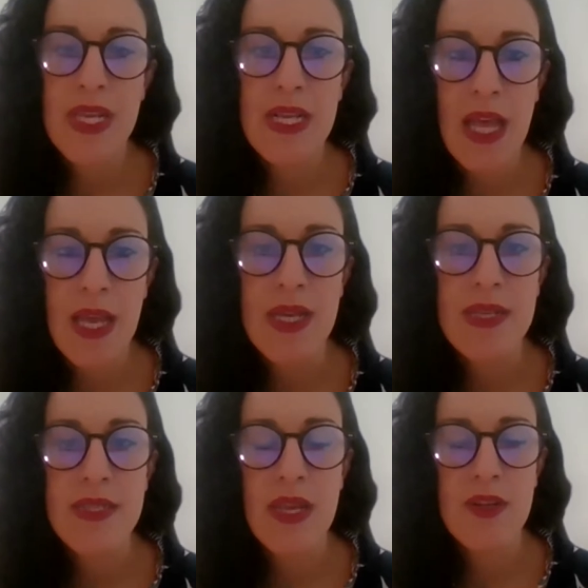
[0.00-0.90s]

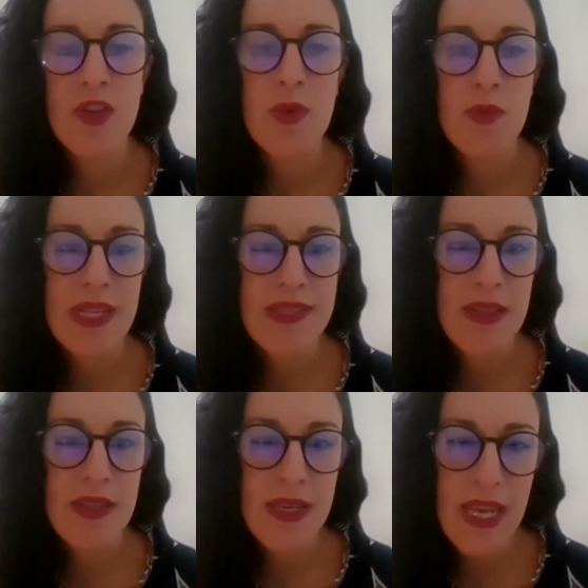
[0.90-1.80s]
climate and human rights
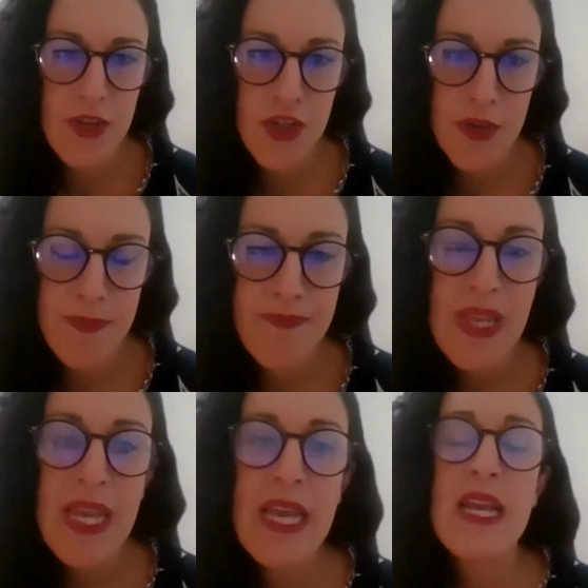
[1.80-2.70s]
litigation.
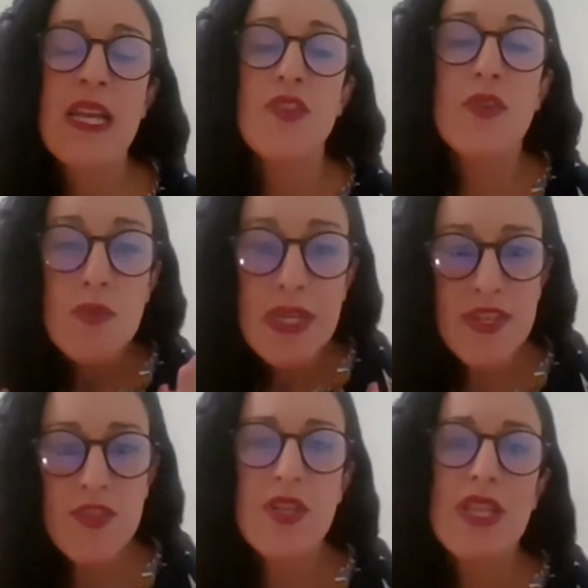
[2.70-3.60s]
So the
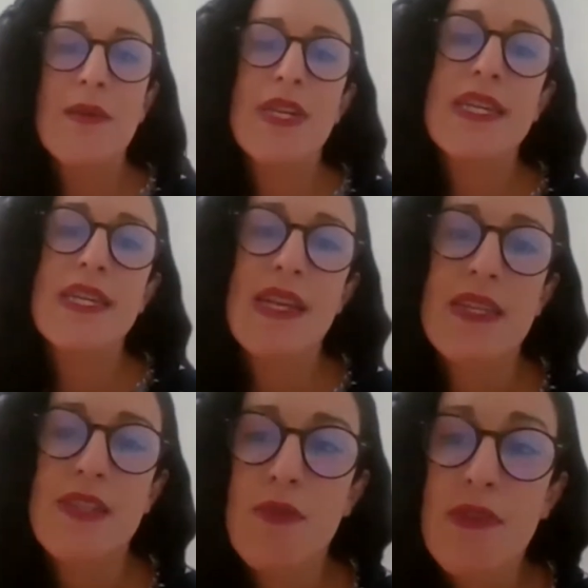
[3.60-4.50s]
research on climate
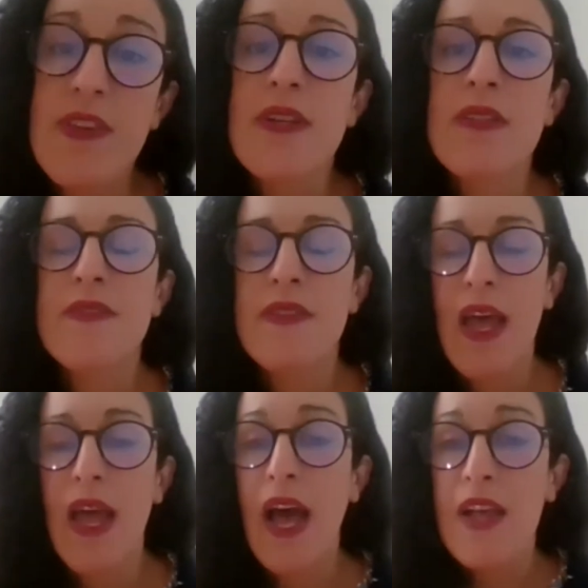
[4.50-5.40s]
anxiety reveals,
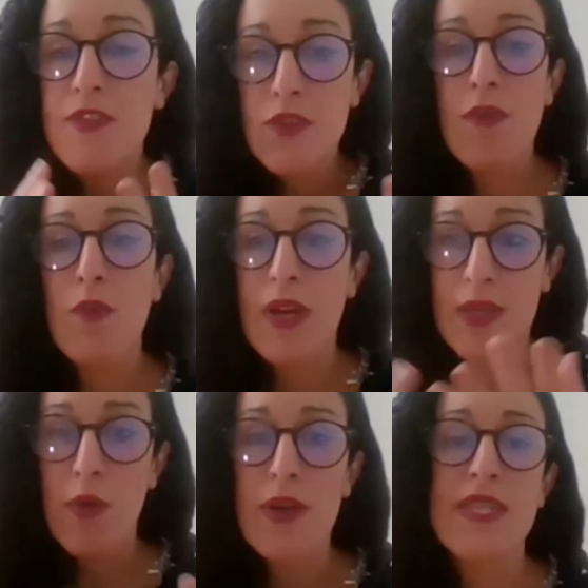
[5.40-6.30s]
as you've already
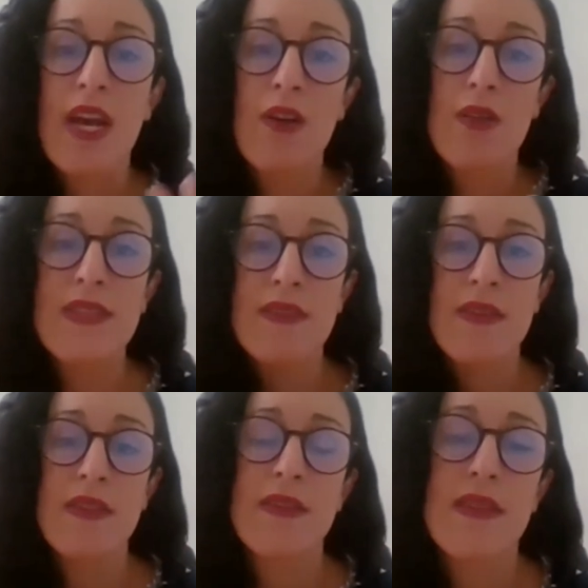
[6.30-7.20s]
pointed out,
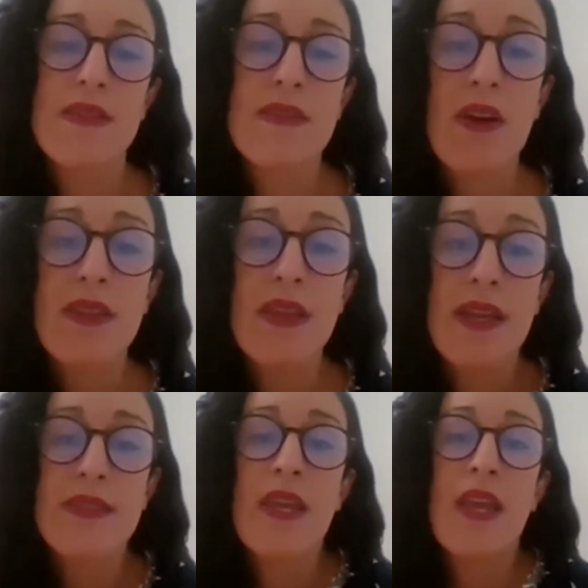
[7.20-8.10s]
Lisa and Cesar,
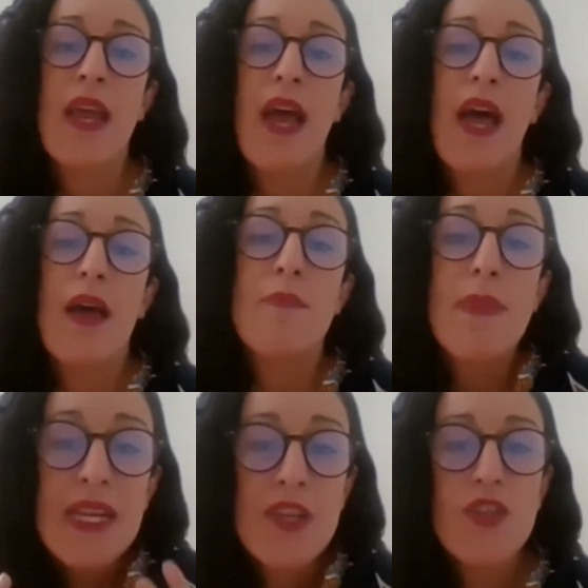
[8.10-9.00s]
that
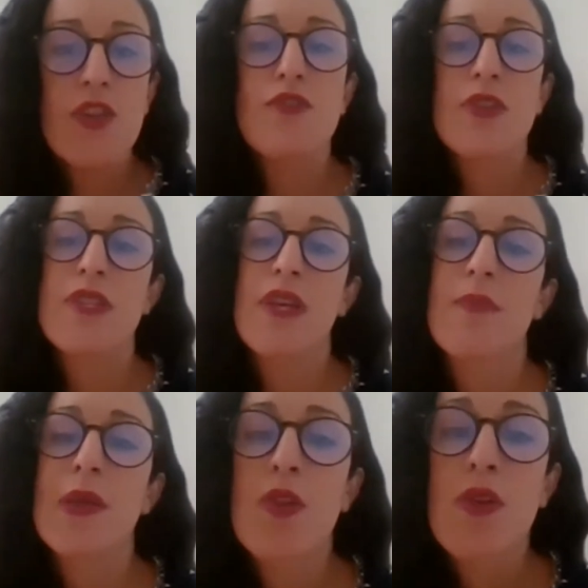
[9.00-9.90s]
many children and
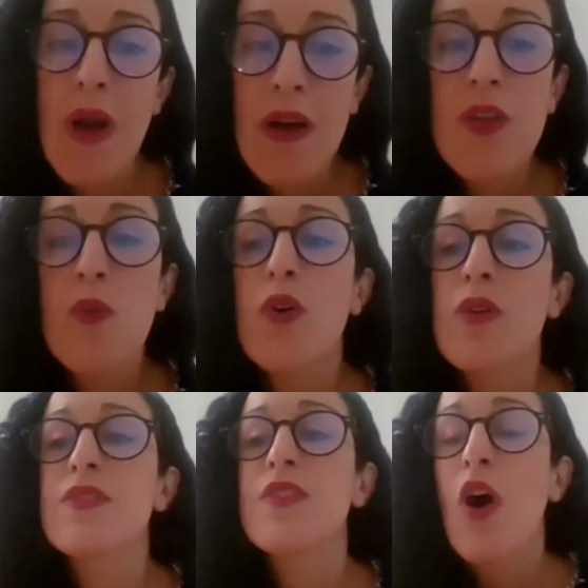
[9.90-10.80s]
young people around the
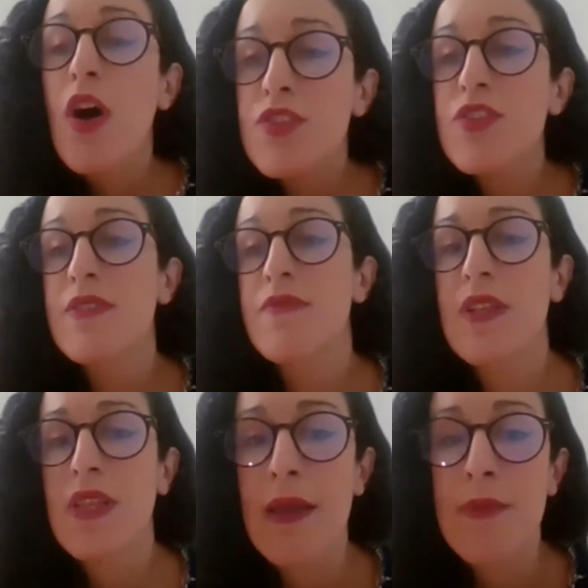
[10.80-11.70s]
world, conscious of the
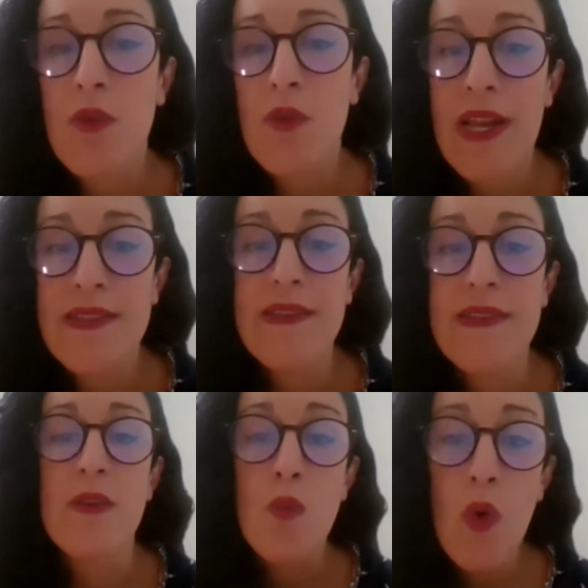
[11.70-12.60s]
climate
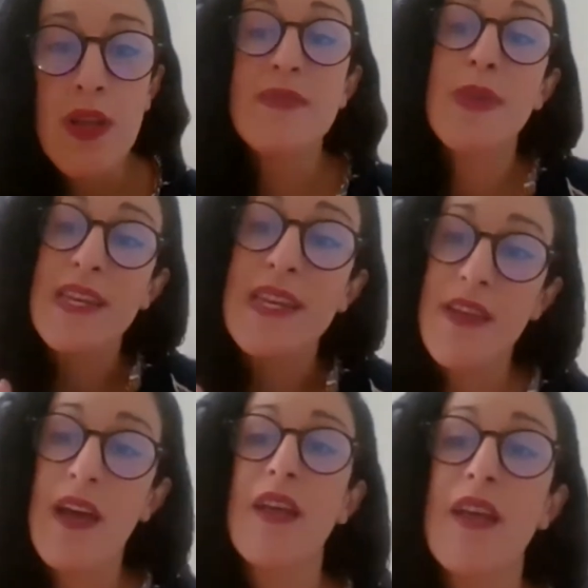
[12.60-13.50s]
crisis and what is being
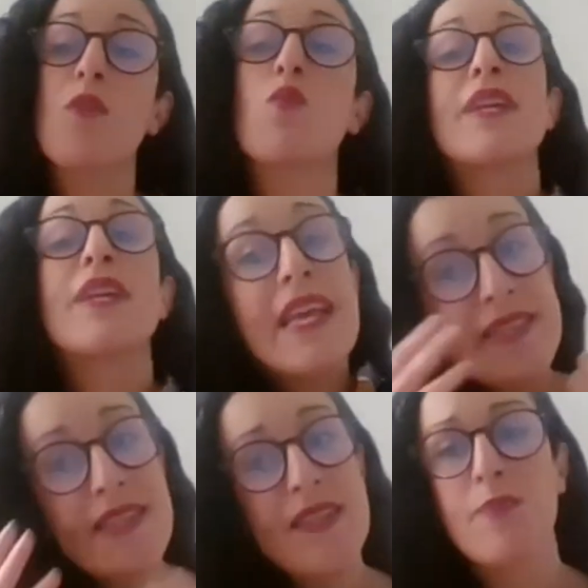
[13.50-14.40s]
done and what
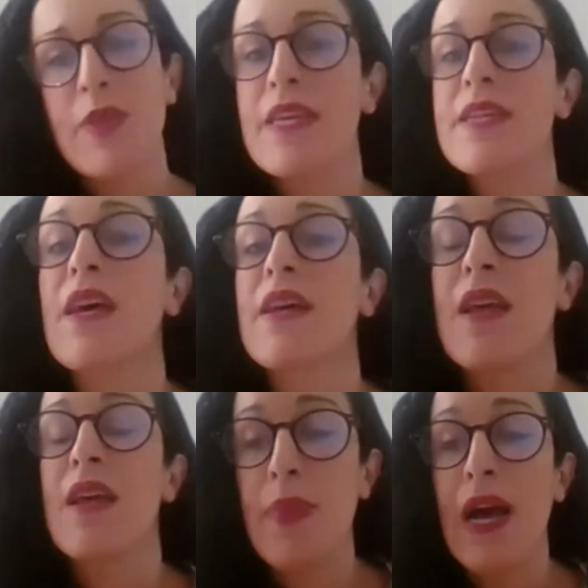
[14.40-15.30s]
isn't being
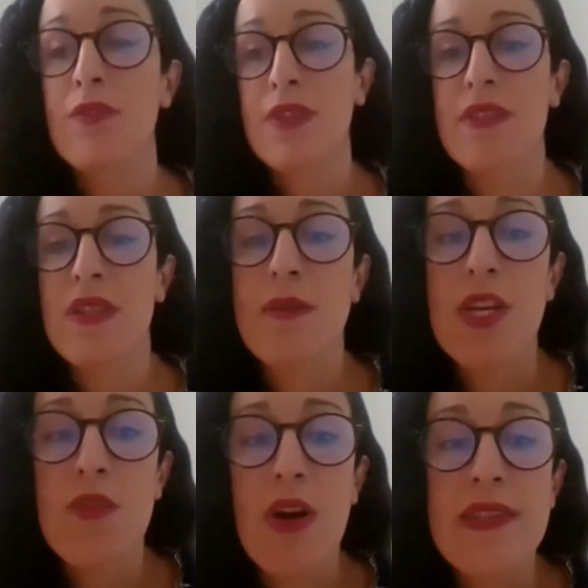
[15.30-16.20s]
done about this
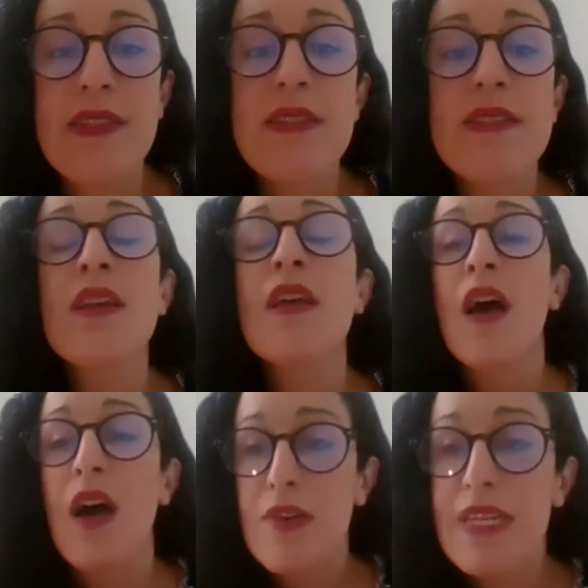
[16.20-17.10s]
climate crisis,
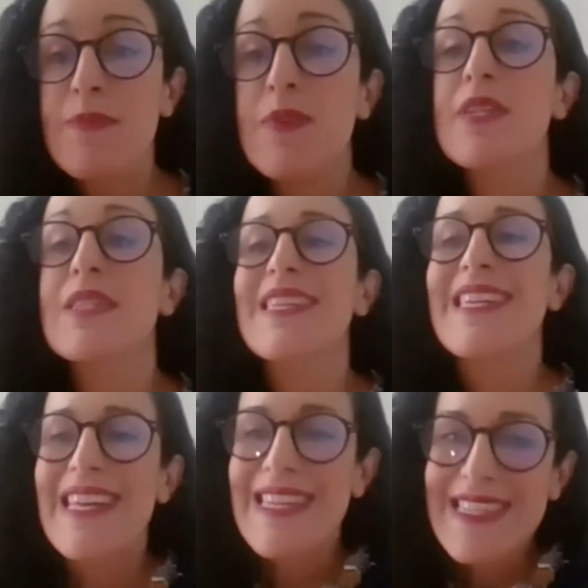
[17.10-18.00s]
are
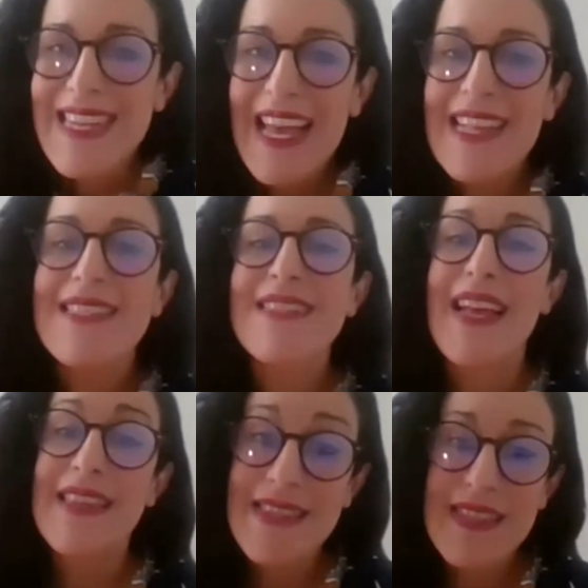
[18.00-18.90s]
experiencing intense
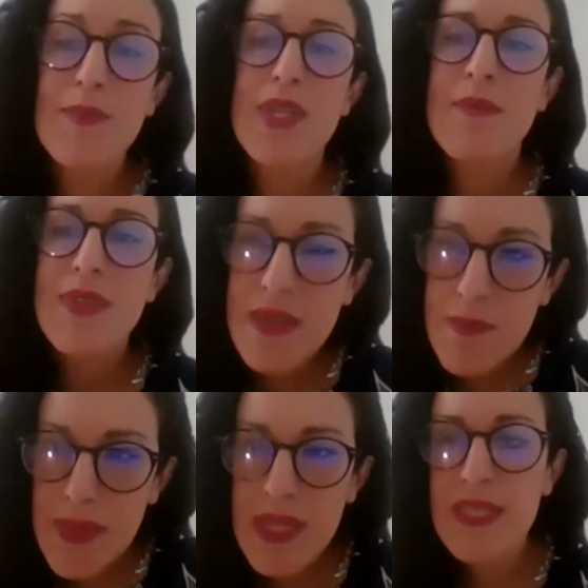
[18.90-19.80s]
and sometimes
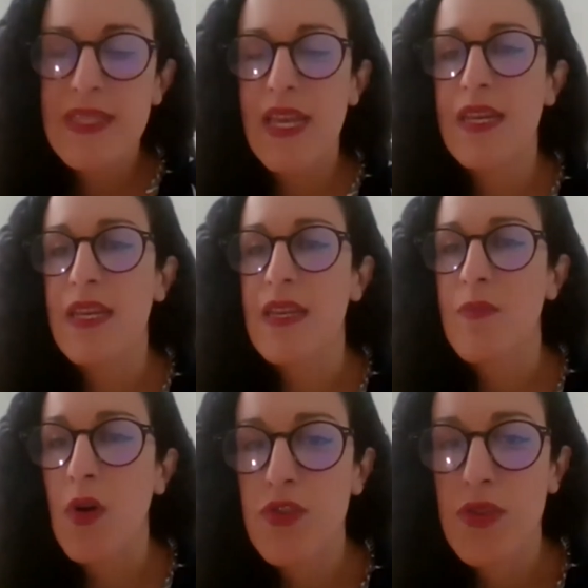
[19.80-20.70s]
debilitating
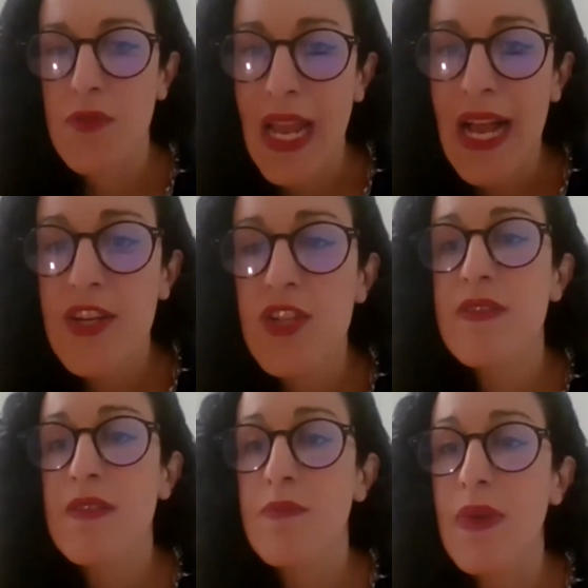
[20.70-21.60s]
emotional
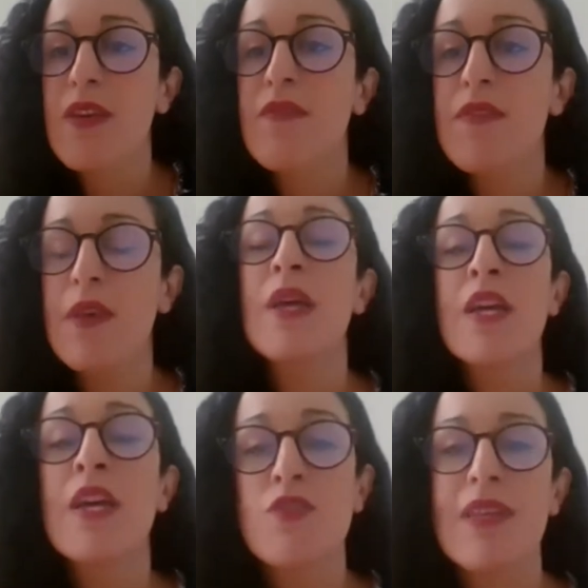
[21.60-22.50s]
reactions, and many of them
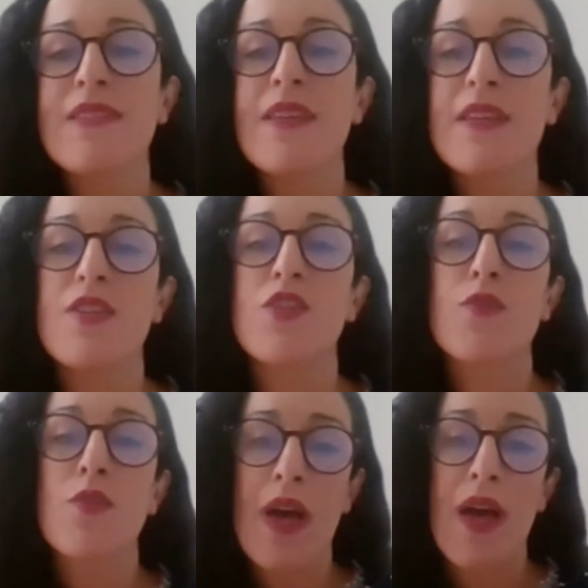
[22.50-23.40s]
translate
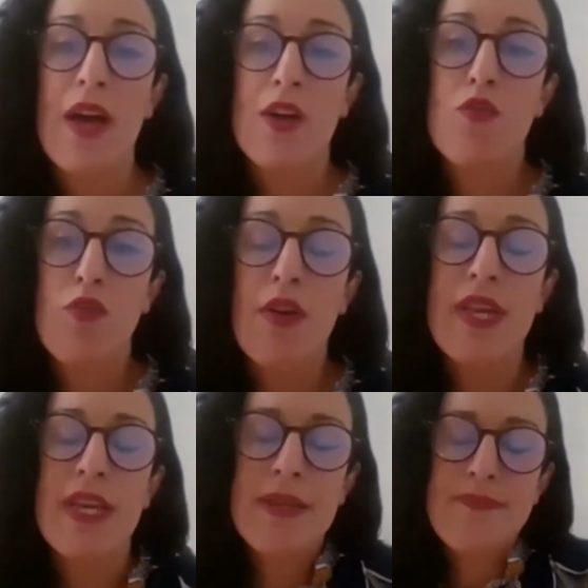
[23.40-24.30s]
into a
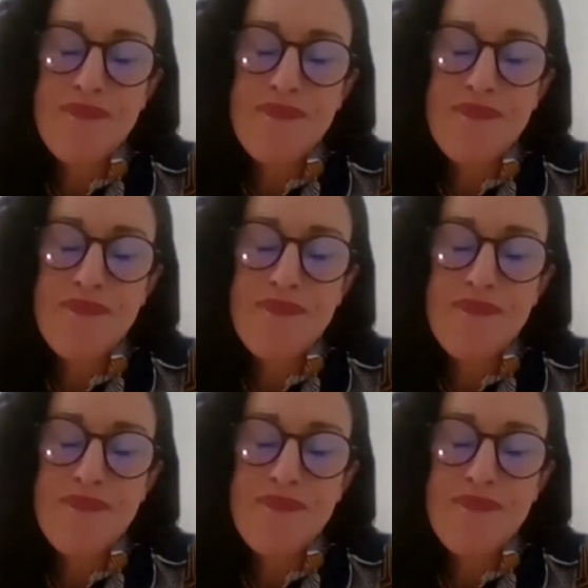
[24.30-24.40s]
chronic